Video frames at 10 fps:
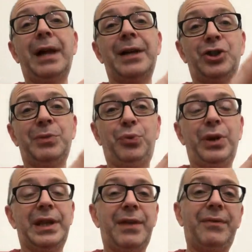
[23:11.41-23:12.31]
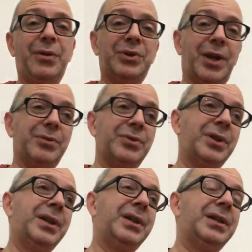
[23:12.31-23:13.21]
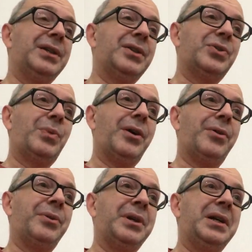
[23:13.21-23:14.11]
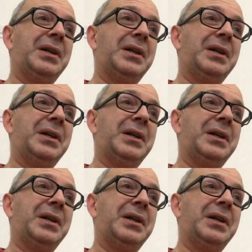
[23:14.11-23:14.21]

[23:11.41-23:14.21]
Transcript: actually print their photos as well.